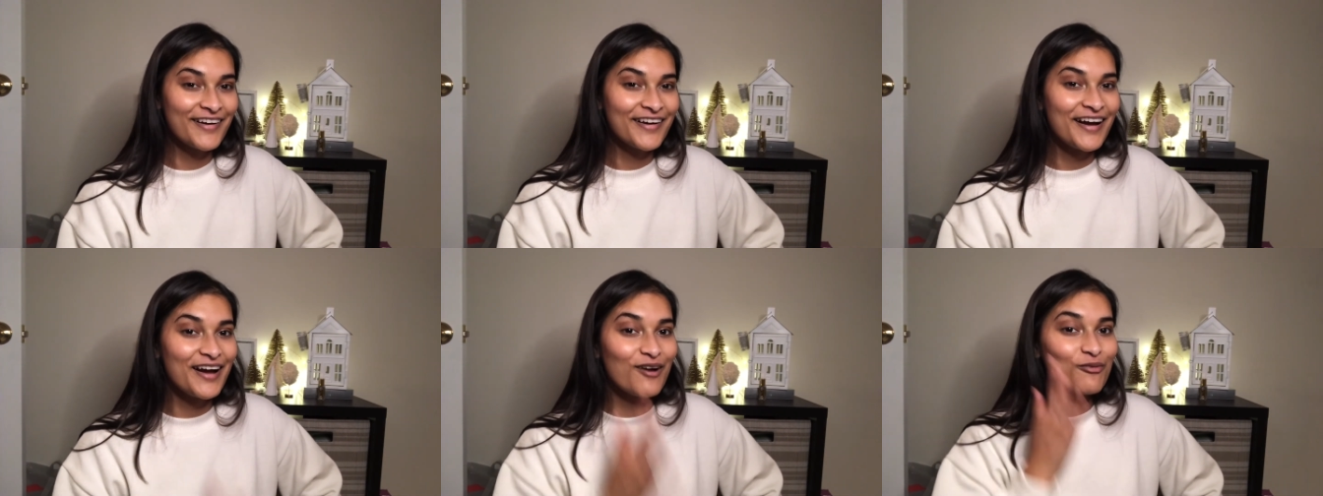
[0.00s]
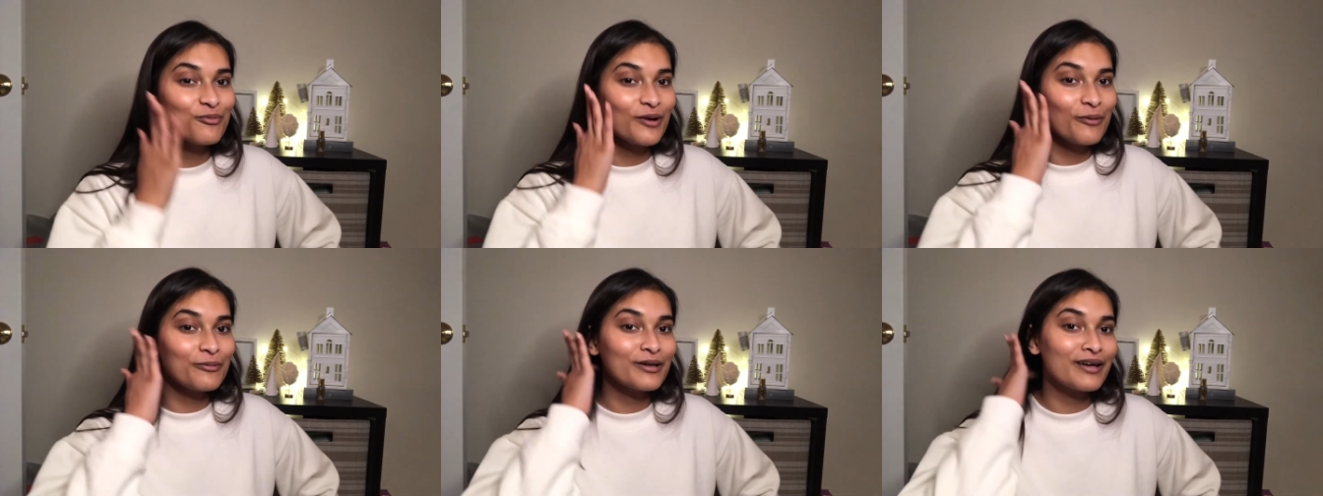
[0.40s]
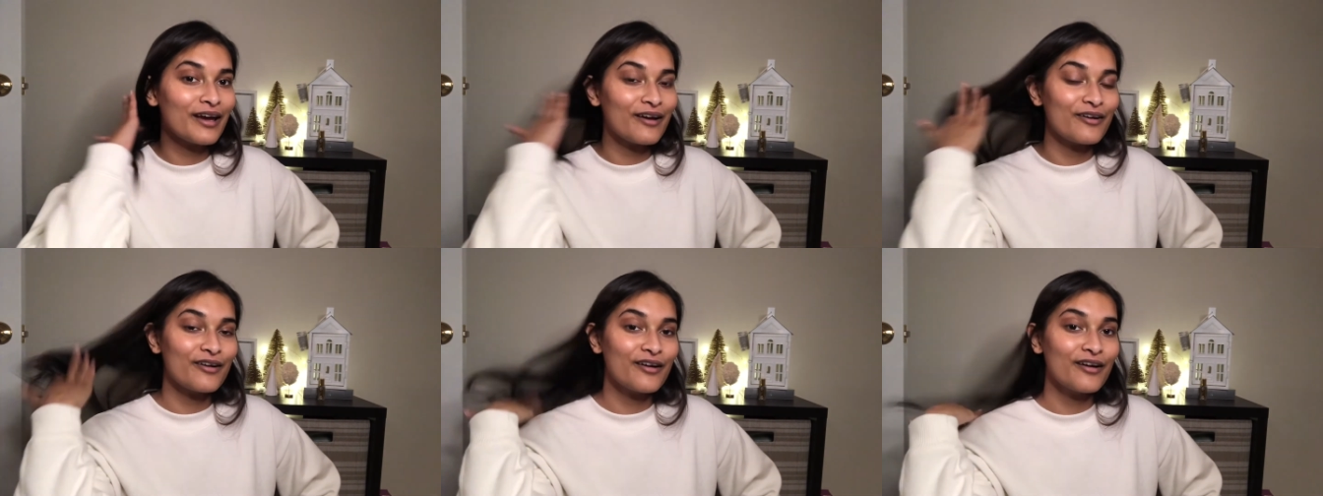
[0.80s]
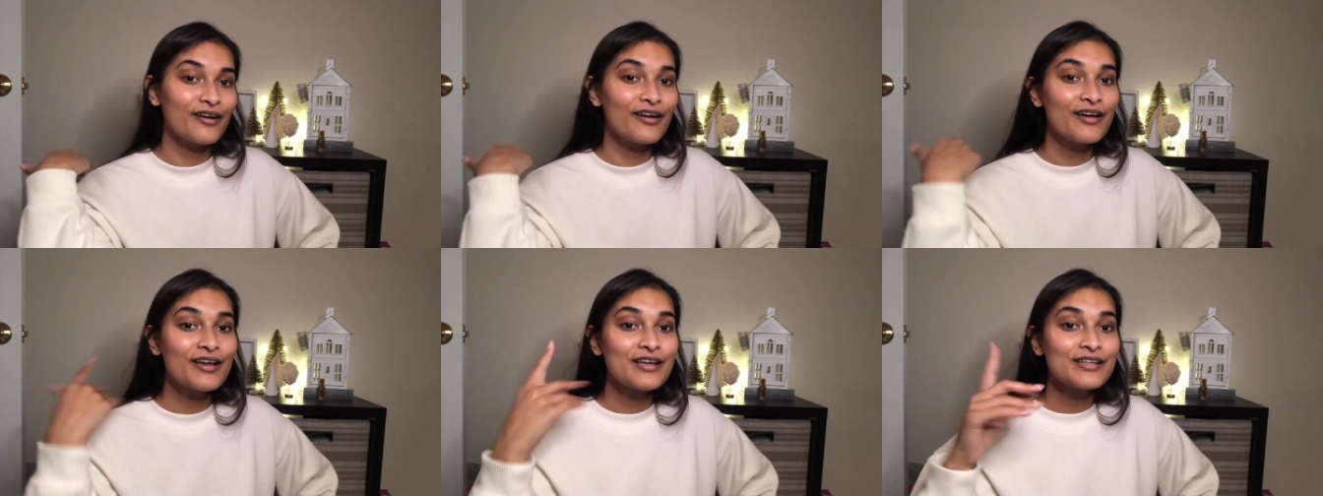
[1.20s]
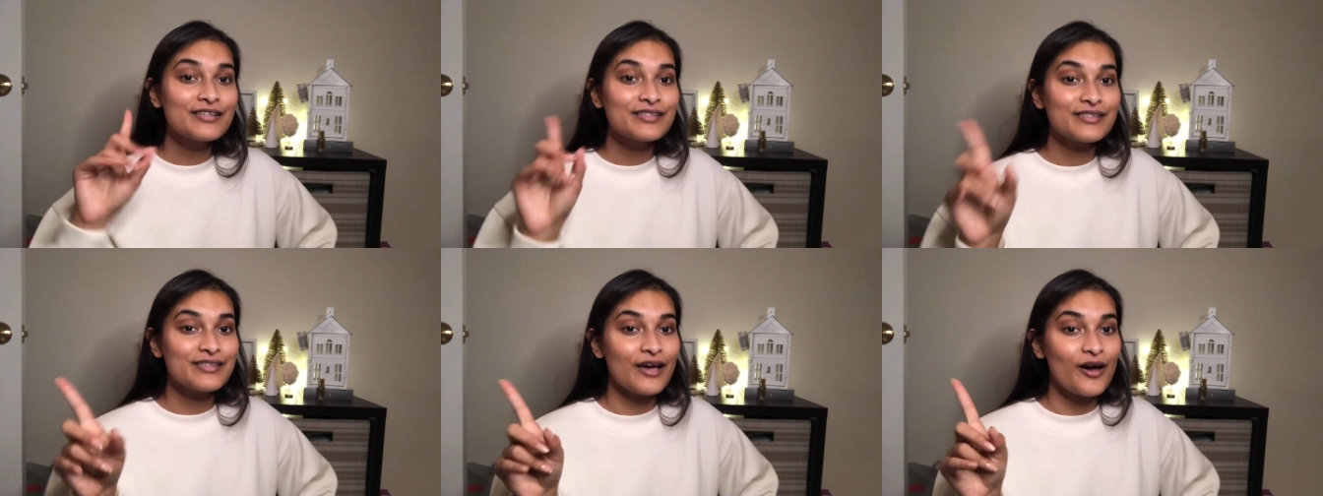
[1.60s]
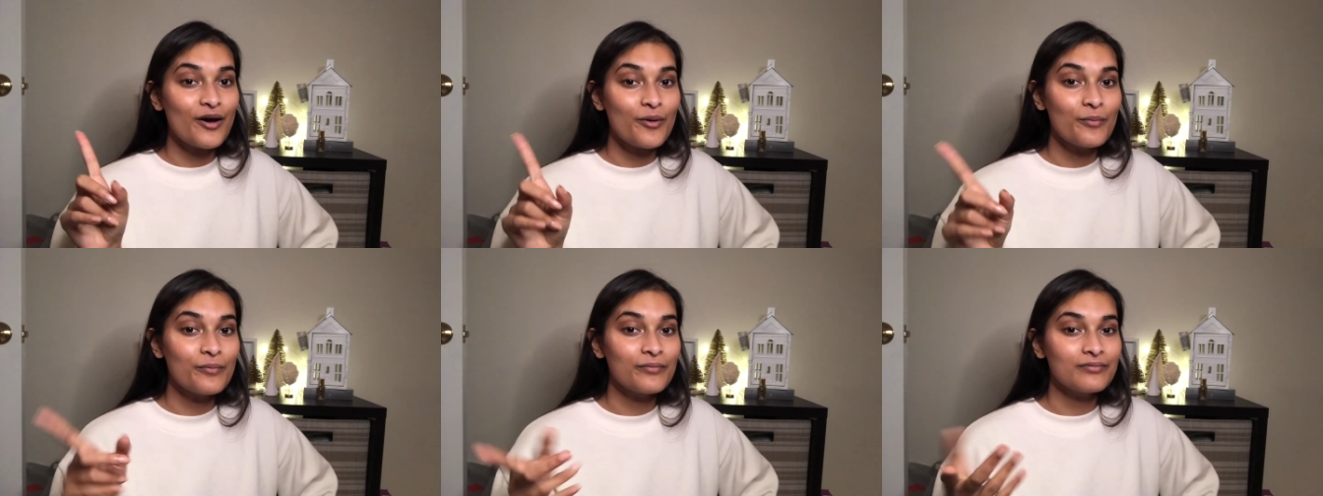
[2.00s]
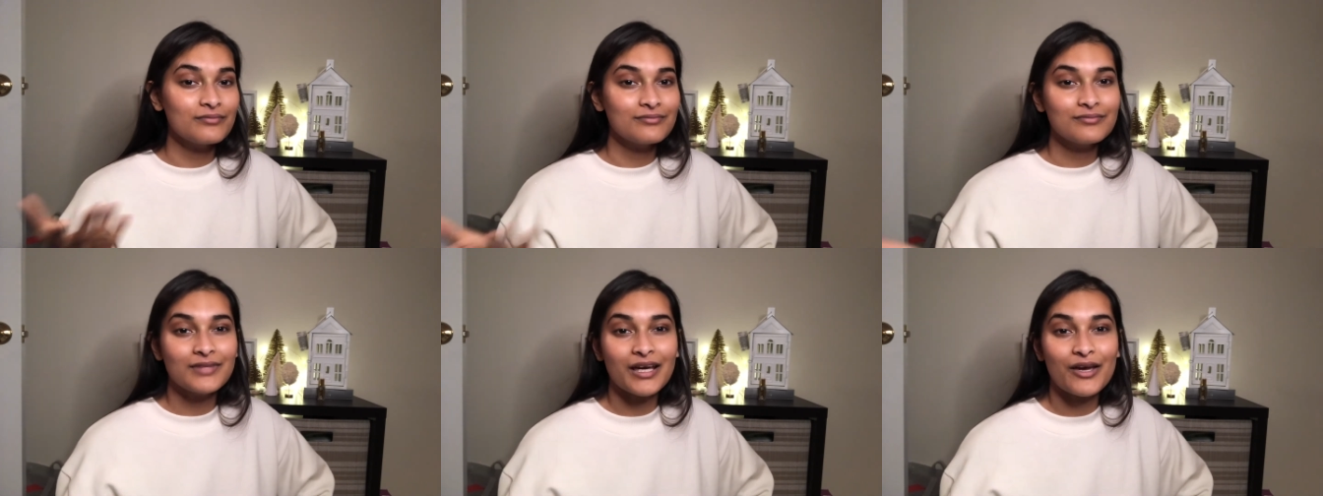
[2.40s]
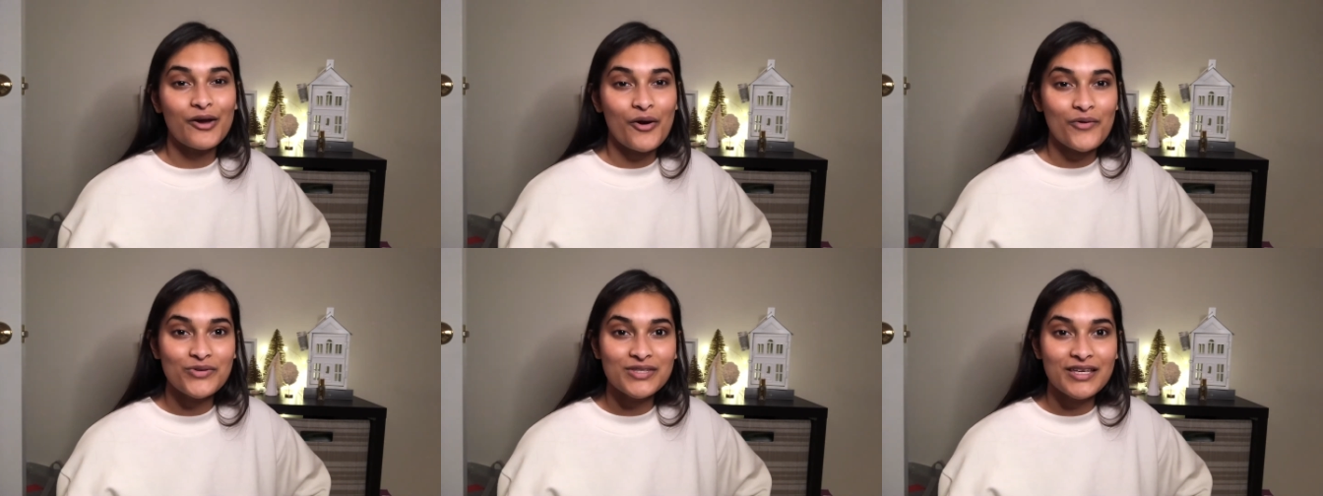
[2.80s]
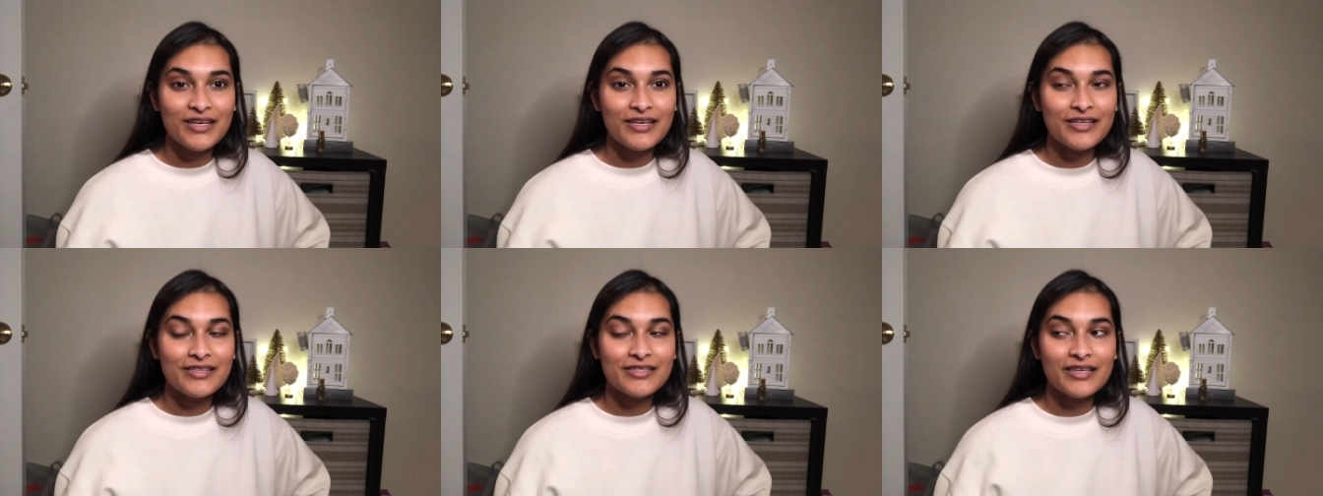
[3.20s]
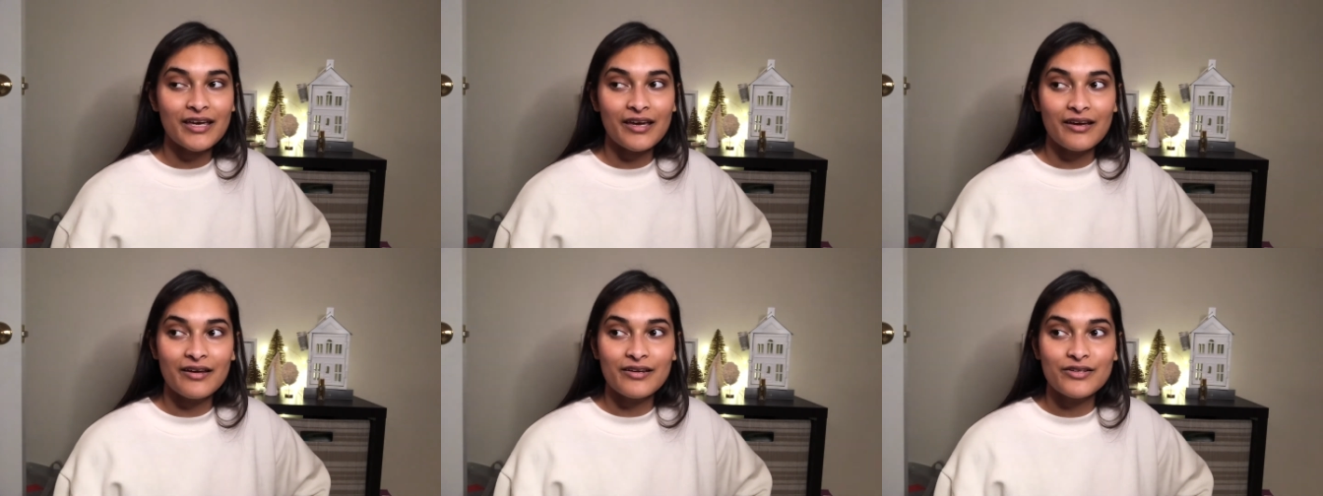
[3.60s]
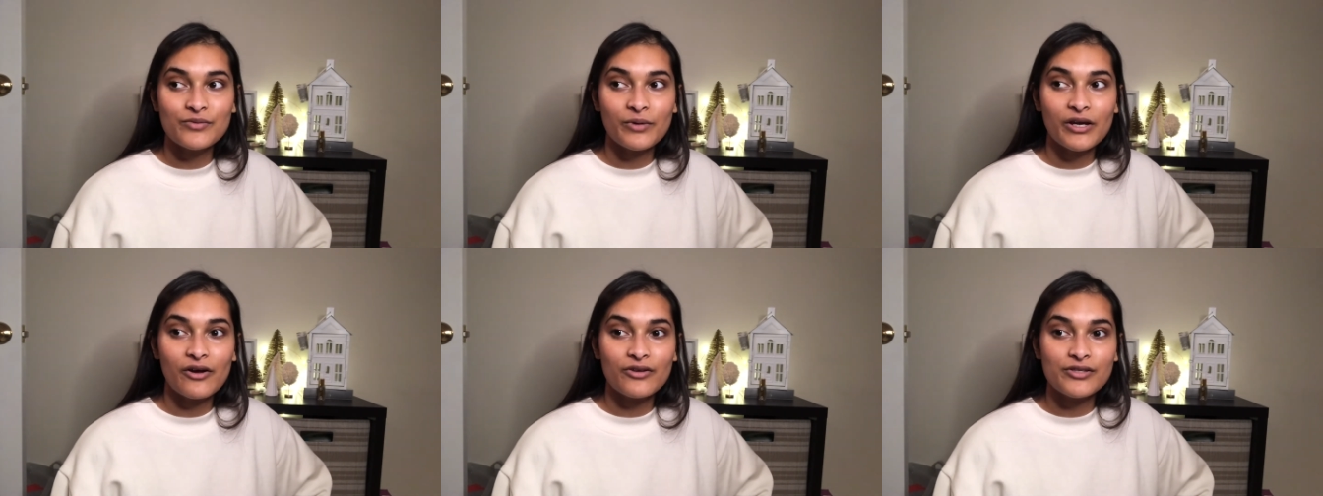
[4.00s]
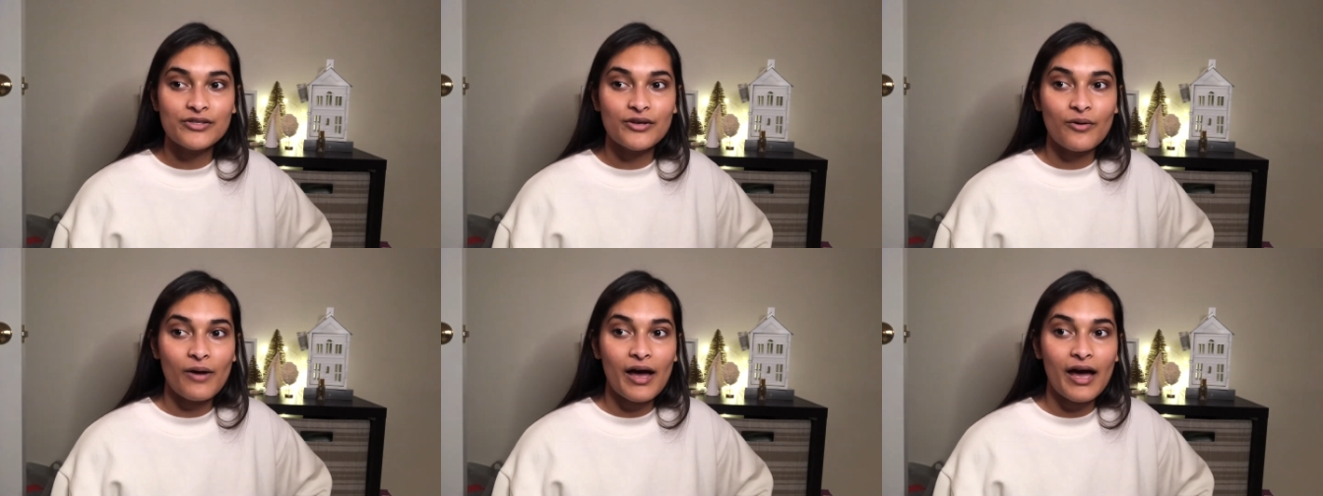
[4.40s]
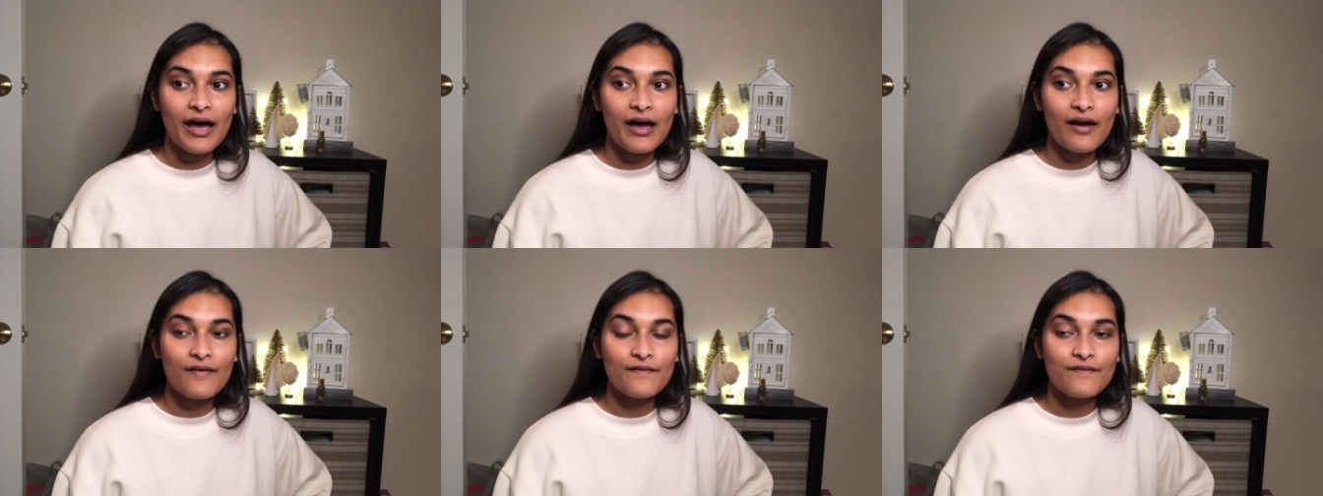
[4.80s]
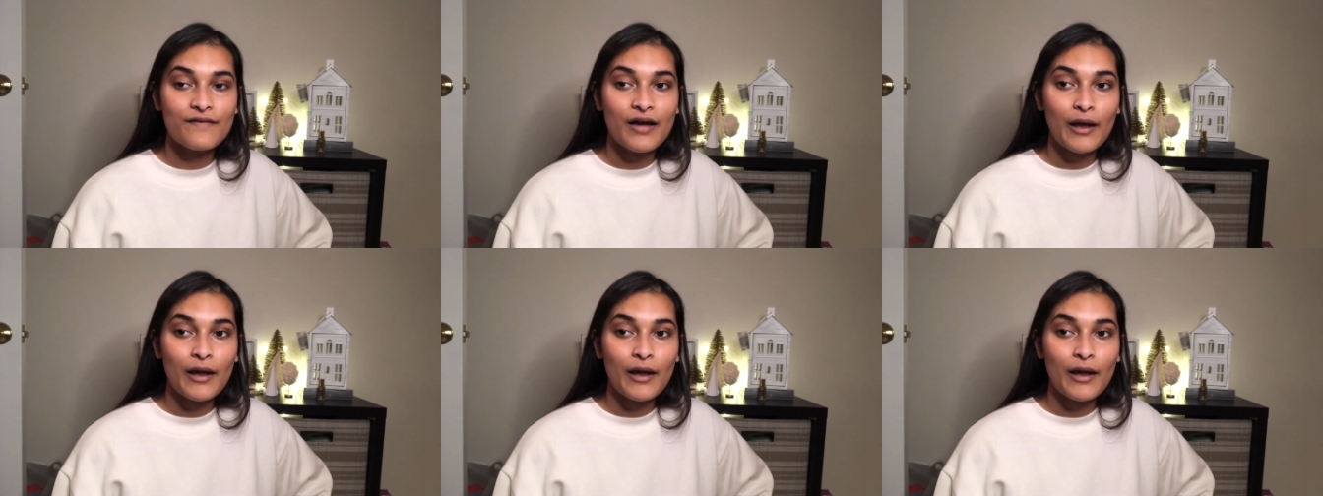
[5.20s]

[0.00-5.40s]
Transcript: I will probably get her some like cozies and we also have